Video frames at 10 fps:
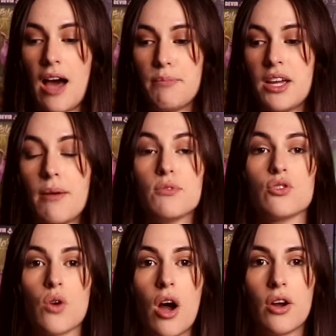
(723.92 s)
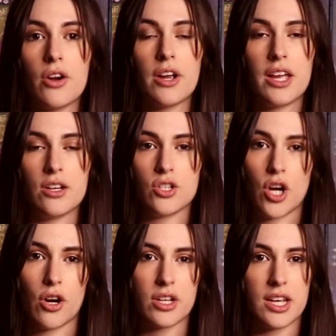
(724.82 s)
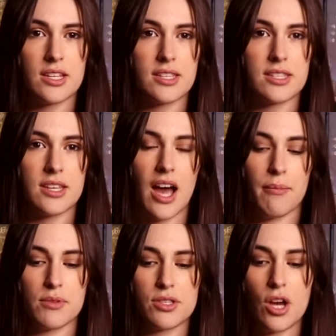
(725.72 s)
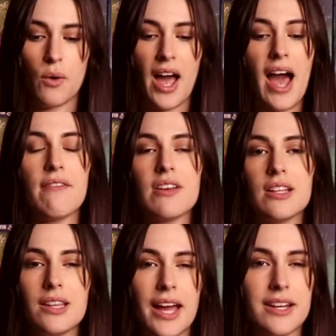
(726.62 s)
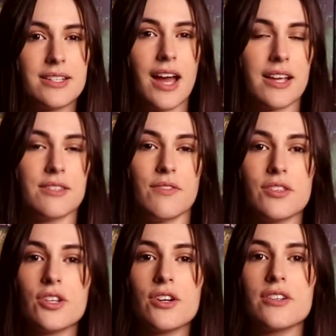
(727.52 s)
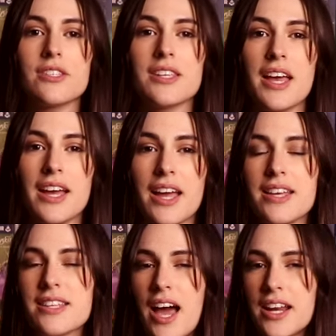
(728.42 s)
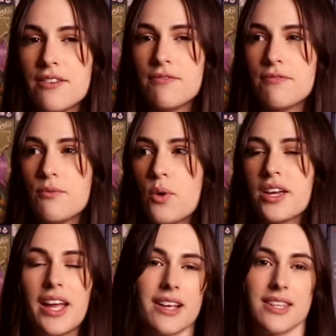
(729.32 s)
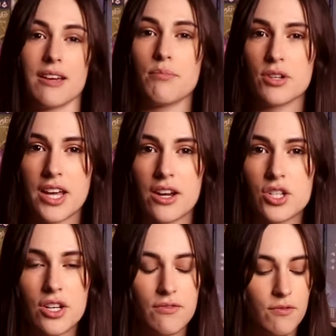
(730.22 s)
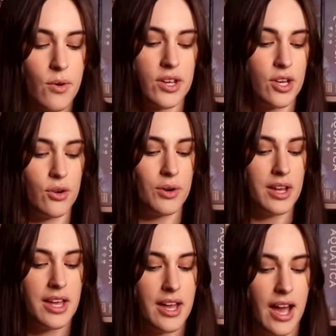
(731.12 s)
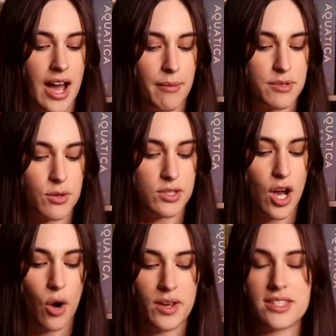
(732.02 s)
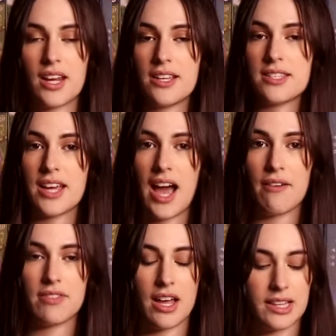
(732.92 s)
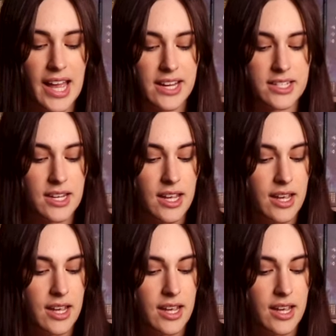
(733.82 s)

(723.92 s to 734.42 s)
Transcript: become stronger in darkness. So having light as visitors is kind of working as like protection for you. So it's always nice to have that light.